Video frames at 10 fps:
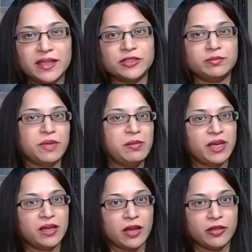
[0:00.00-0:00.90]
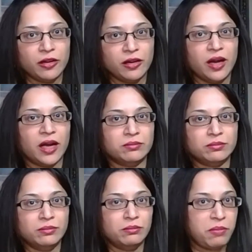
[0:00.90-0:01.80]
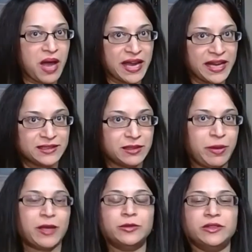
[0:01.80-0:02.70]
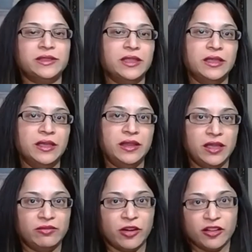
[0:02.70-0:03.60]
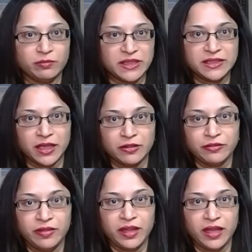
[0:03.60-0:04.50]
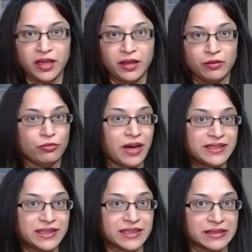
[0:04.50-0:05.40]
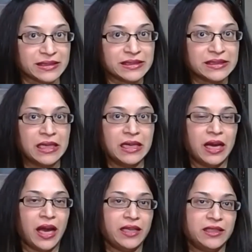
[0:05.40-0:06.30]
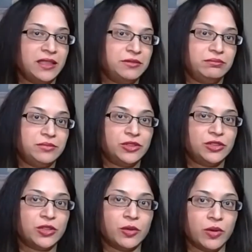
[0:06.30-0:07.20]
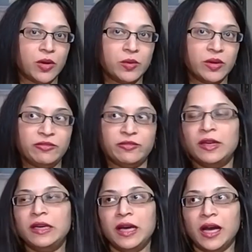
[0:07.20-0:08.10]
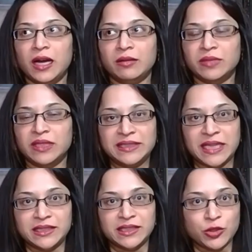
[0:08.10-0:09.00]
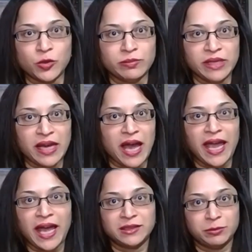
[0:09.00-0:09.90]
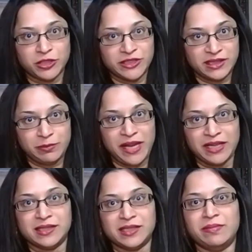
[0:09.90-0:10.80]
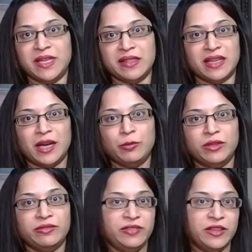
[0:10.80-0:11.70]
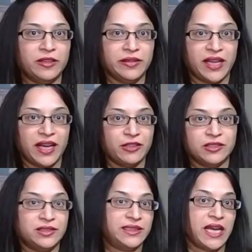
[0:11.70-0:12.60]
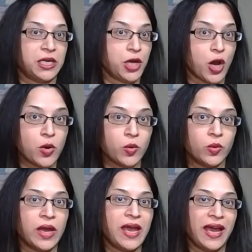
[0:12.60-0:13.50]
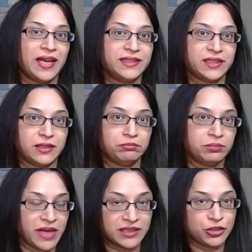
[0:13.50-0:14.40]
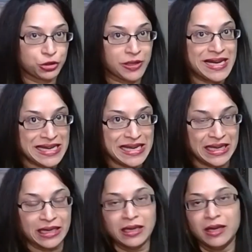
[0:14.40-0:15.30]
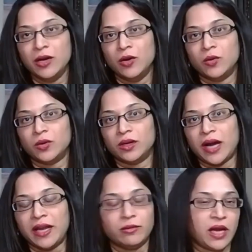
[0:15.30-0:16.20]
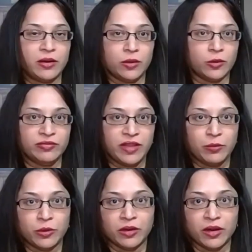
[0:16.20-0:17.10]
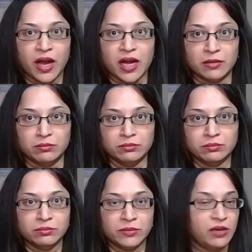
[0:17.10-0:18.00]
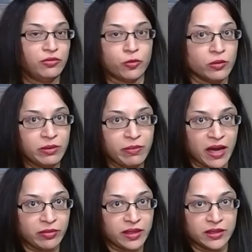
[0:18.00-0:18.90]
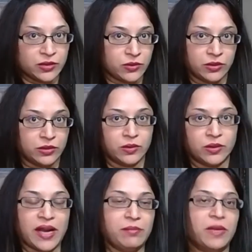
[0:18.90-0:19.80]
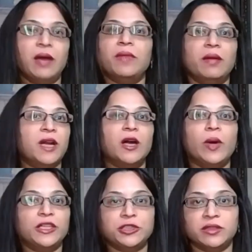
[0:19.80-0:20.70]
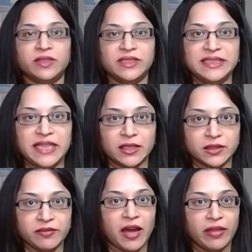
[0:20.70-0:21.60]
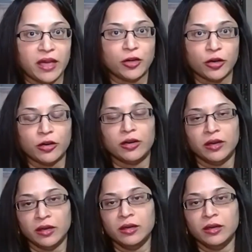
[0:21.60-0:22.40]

there's maybe another um, bias about the involvement of the residents. I, I don't know if um, an attending told me I had to participate in something that I would feel that I could say no as a as a trainee, or I don't I don't know if they were um, informed about this, or or I'm, I'm I'm not quite sure if the details of how that occurred.